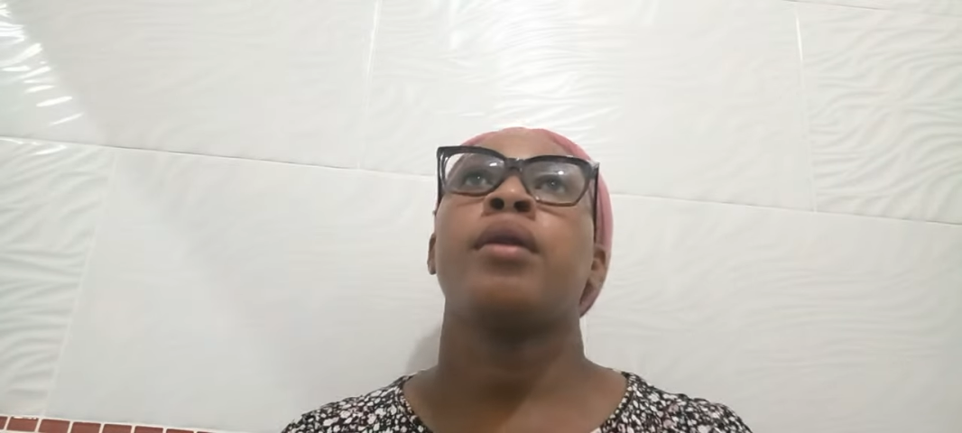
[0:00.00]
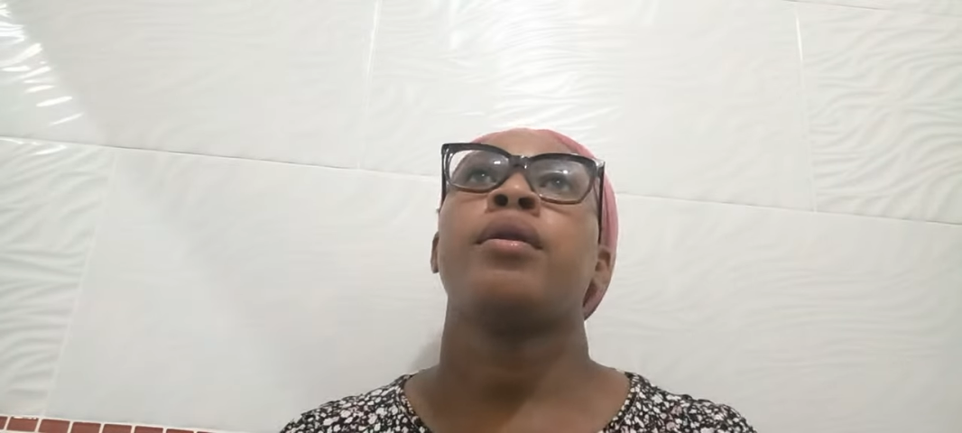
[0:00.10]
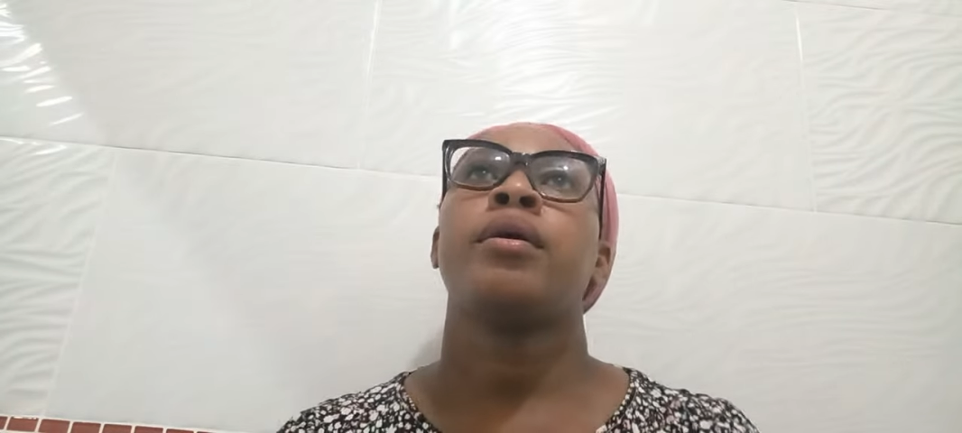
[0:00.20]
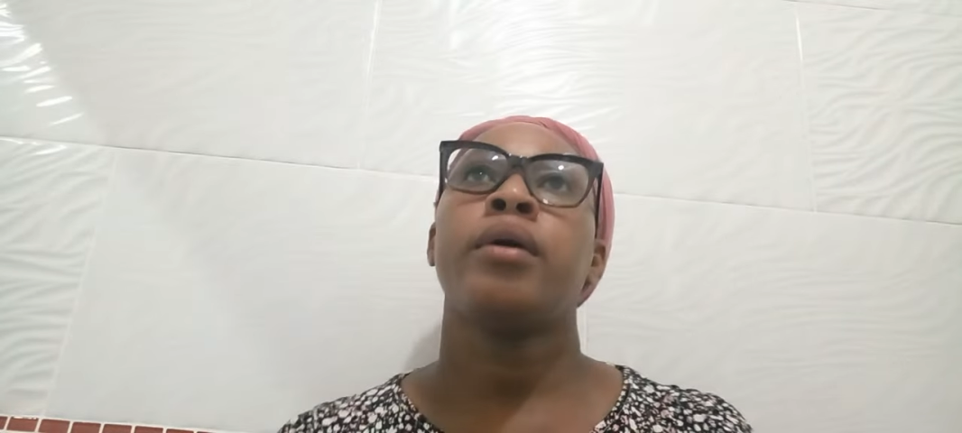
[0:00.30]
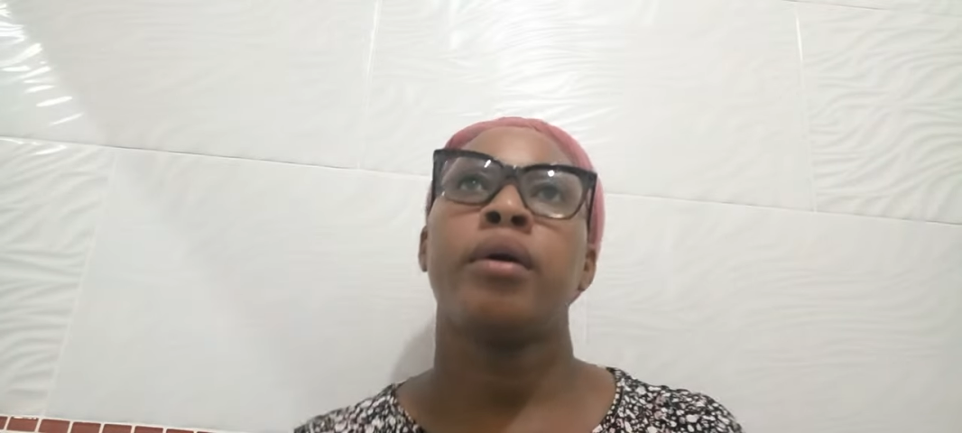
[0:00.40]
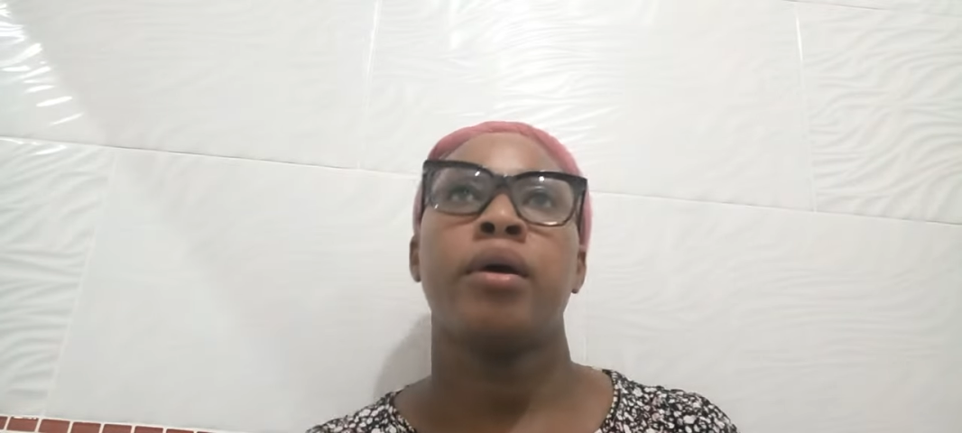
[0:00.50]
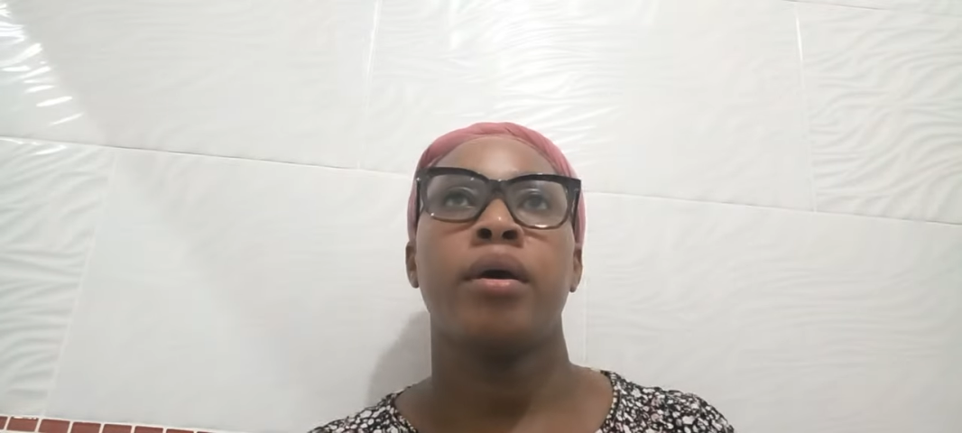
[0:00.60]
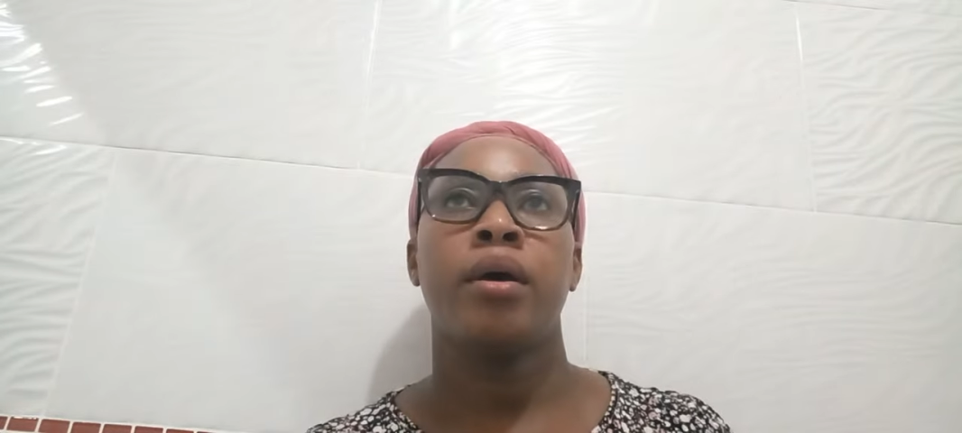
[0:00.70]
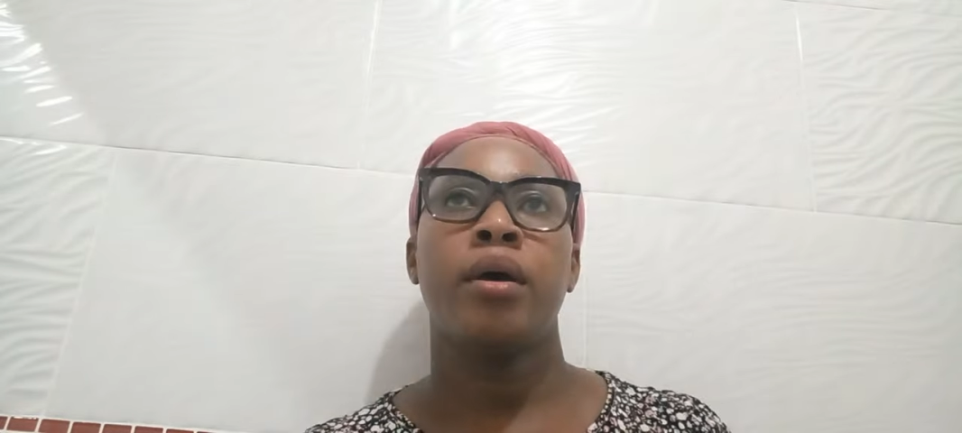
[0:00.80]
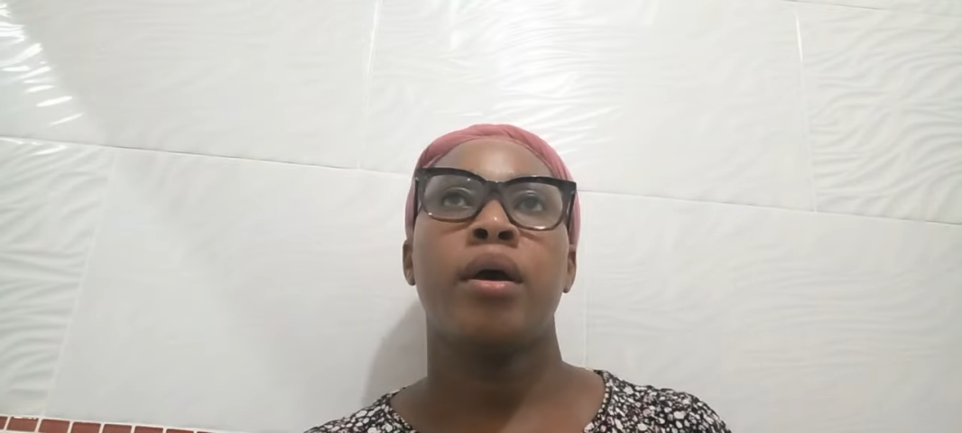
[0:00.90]
and
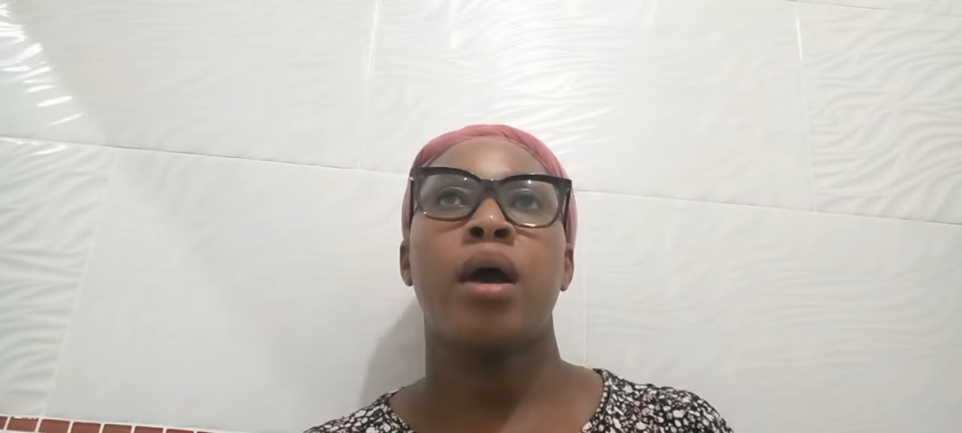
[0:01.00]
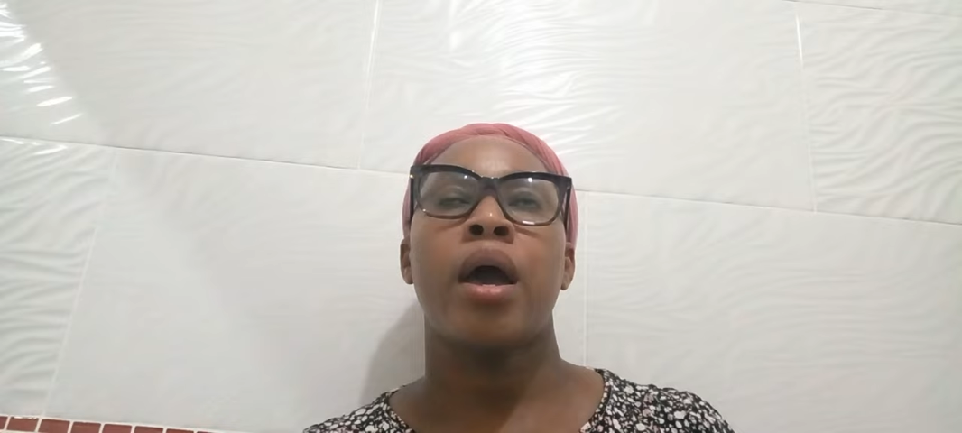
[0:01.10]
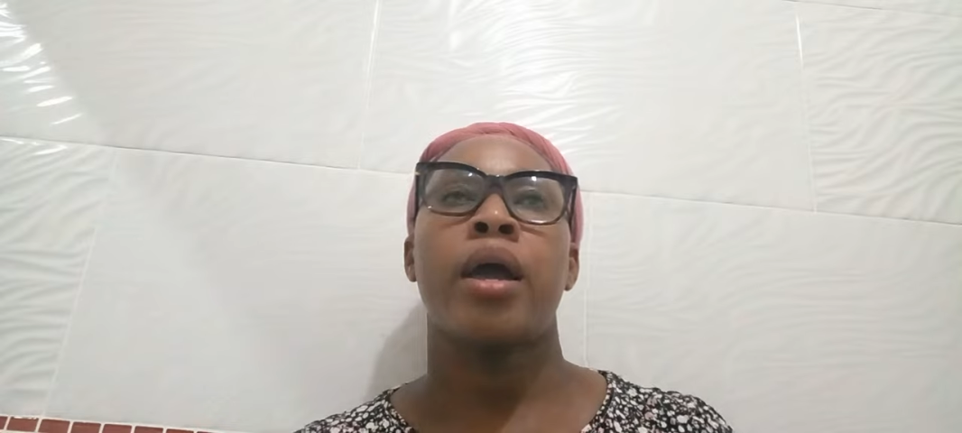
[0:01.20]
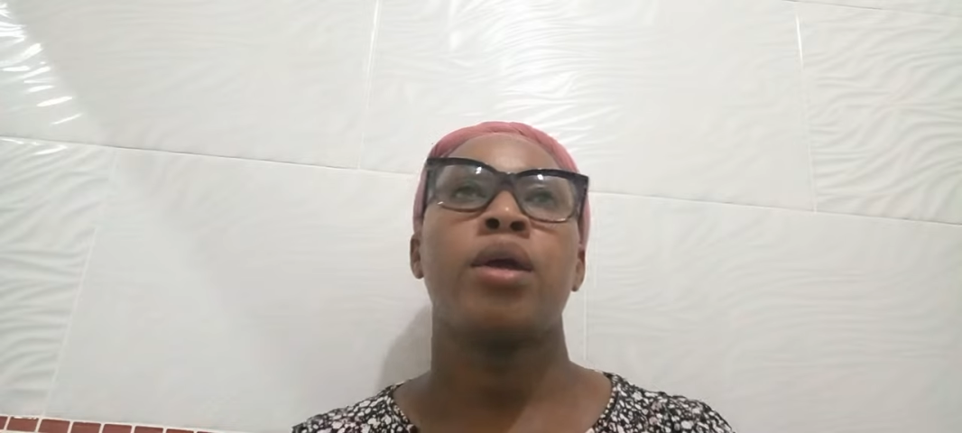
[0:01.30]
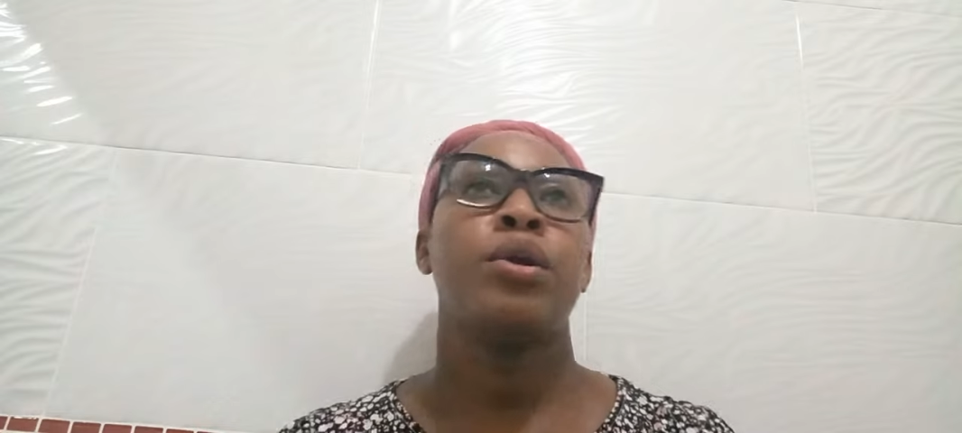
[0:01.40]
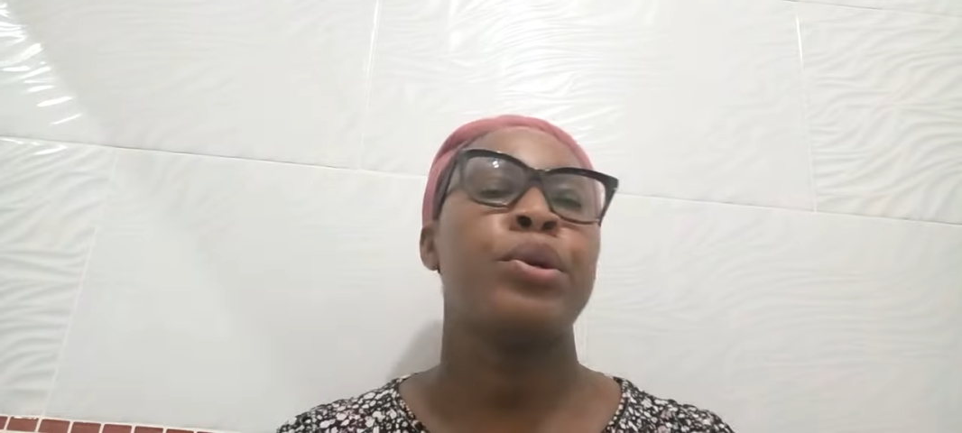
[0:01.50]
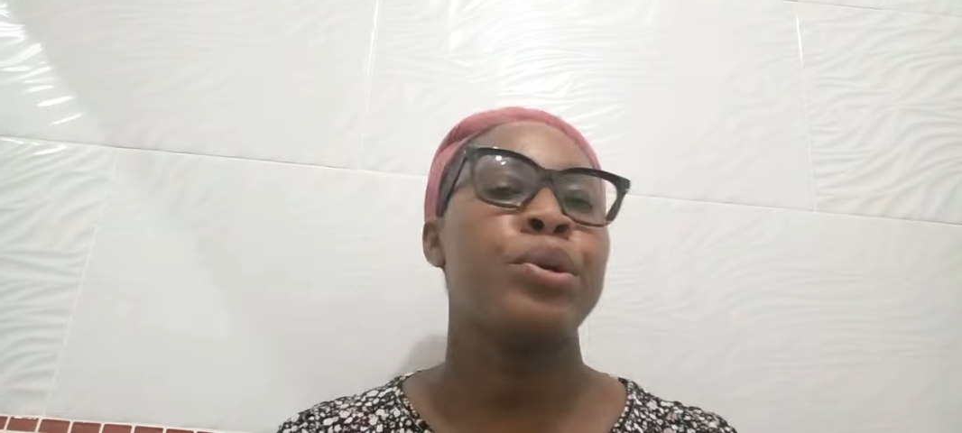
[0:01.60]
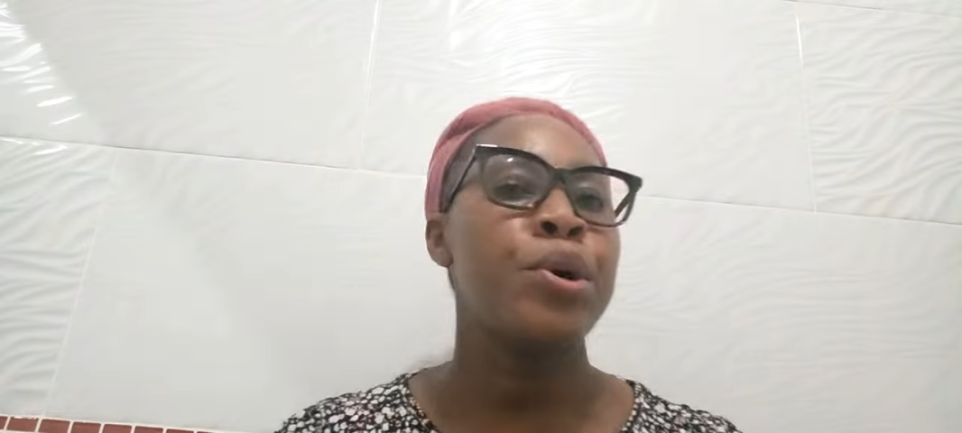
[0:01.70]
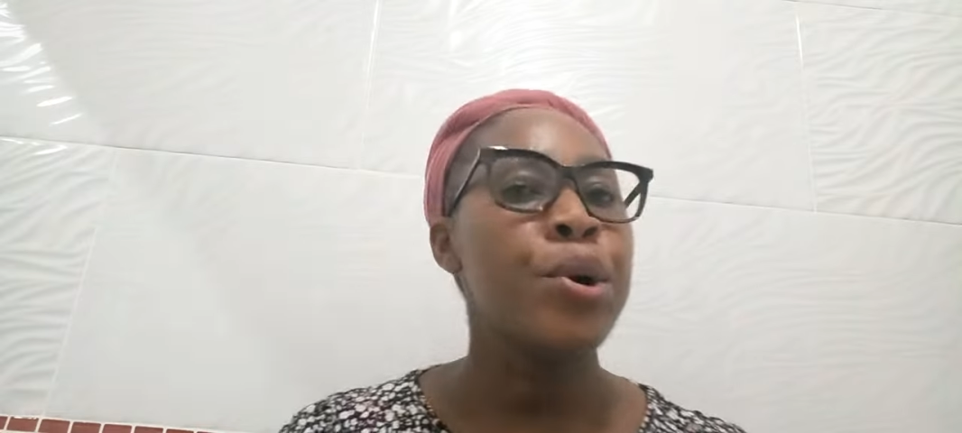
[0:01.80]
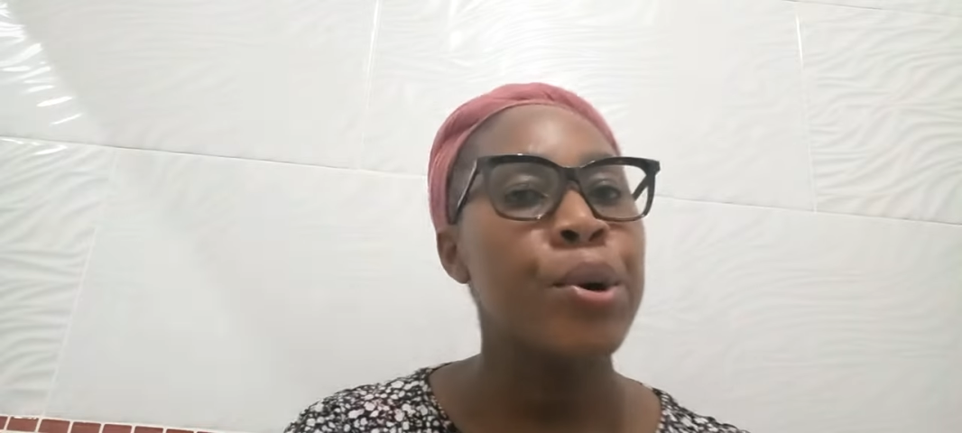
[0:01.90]
I
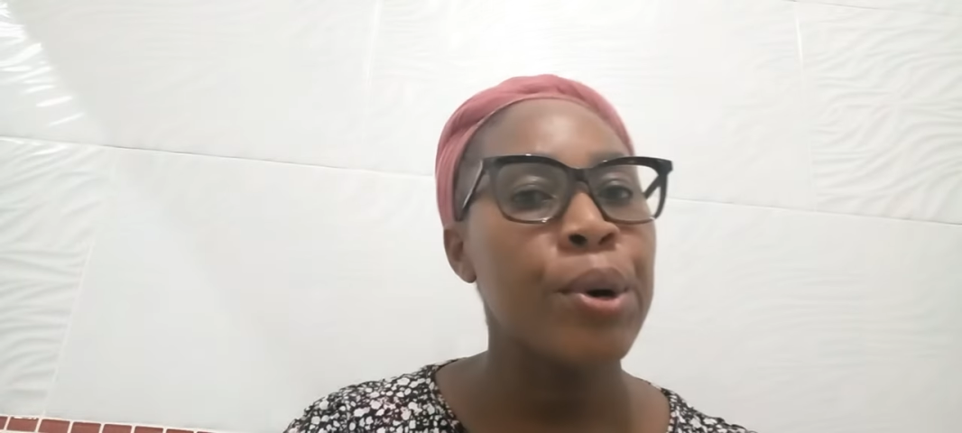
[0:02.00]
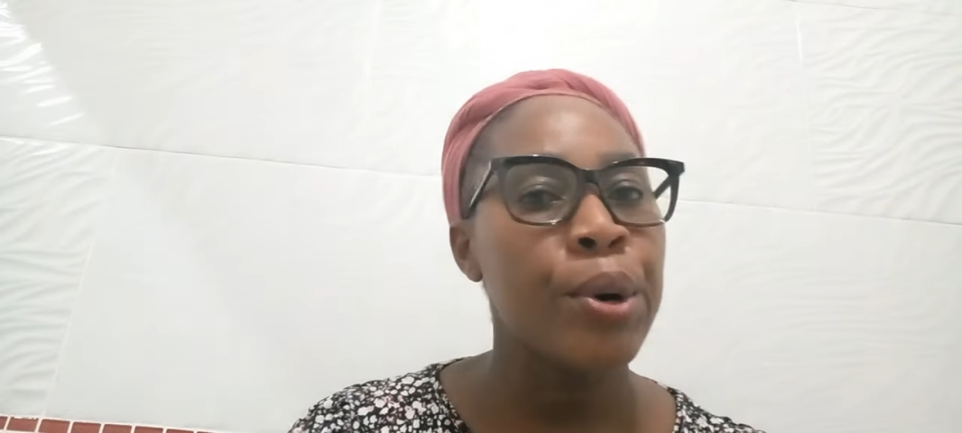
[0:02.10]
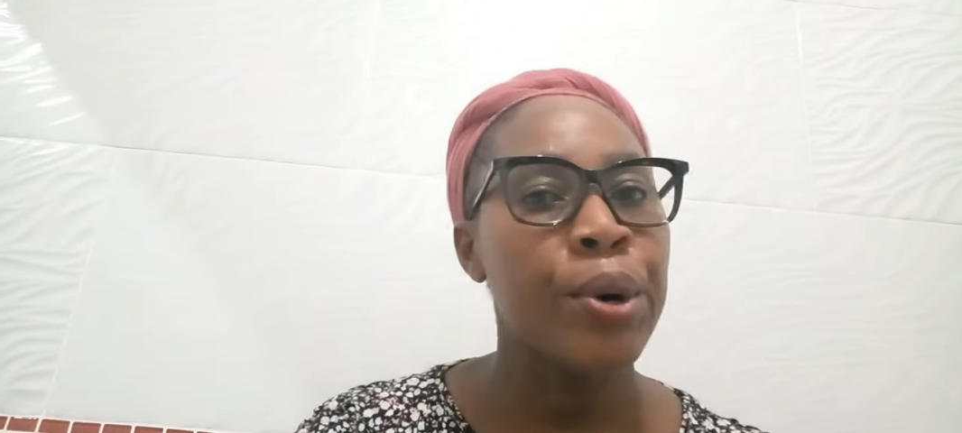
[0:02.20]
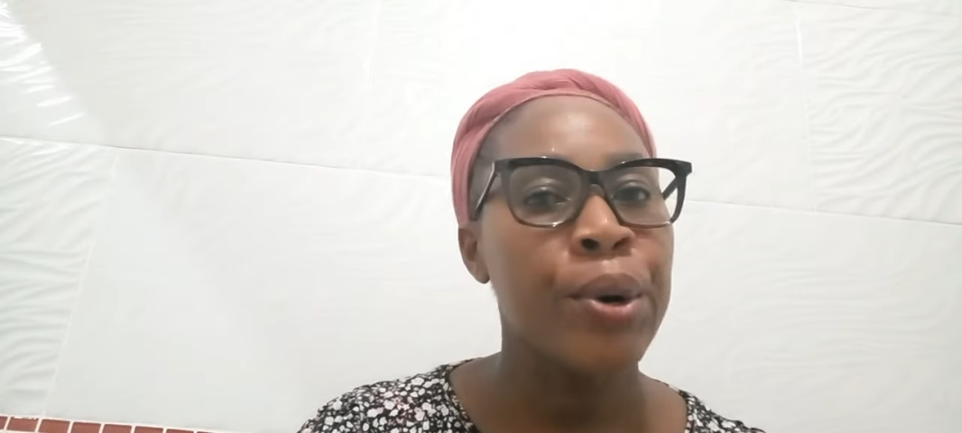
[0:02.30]
know